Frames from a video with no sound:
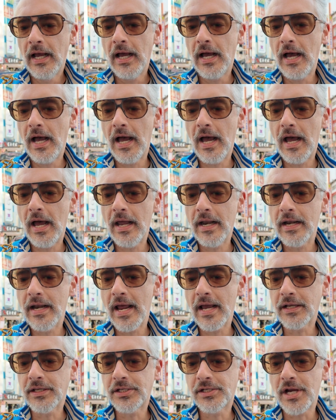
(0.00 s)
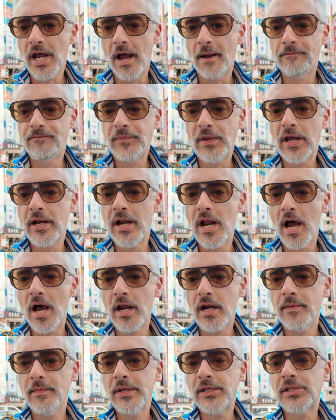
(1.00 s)
Uh, next up,
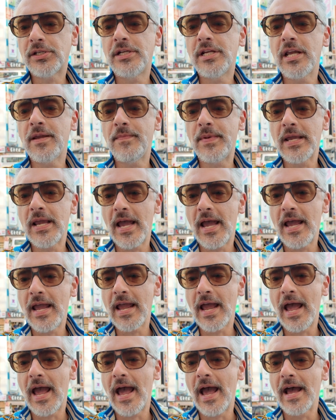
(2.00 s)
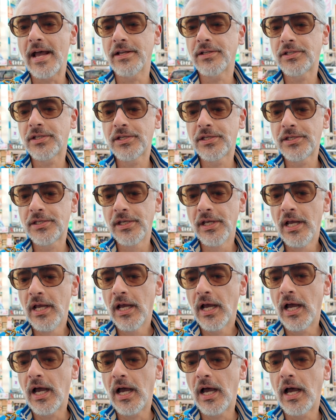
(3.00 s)
Anonymous DBA asks,
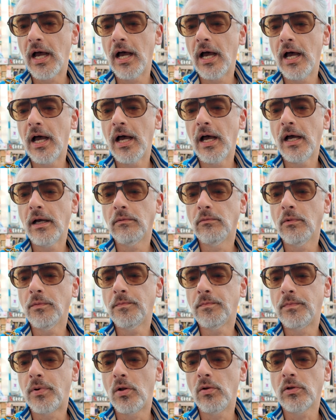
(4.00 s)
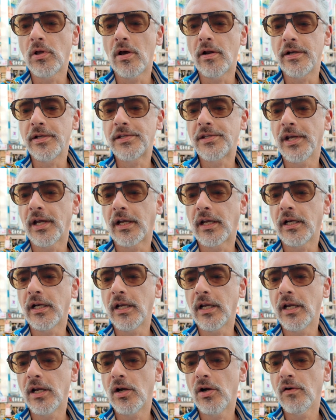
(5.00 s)
uh, hold on a second
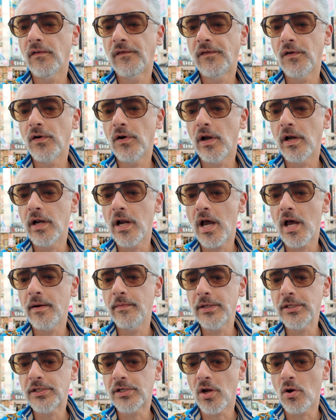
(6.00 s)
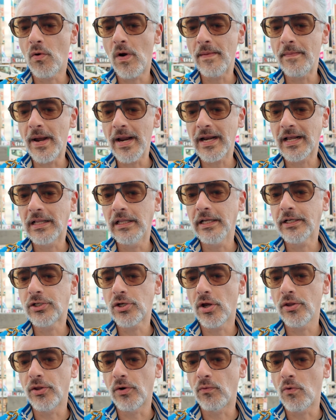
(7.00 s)
here. For Anonymous, oh, I might have clicked
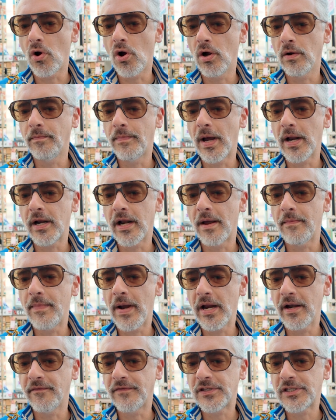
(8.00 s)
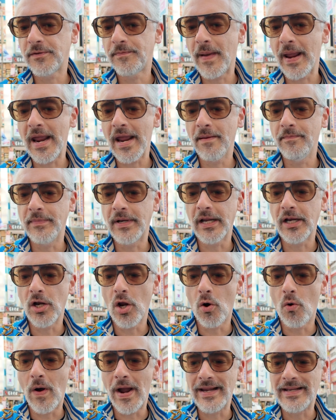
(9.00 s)
on the wrong button. I might have spammed it.
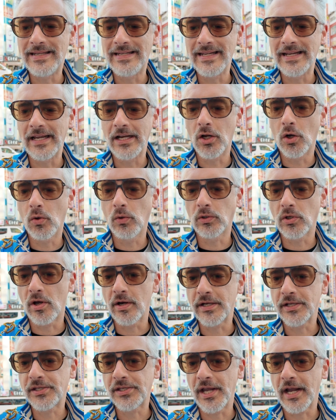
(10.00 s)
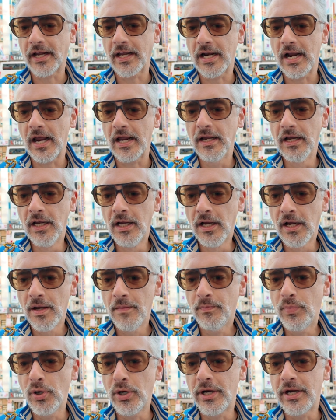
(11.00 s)
Oh, I did. Hold on a second. I
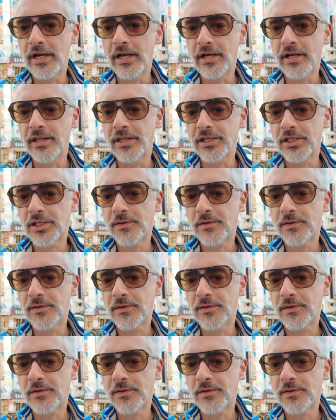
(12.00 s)
put it into the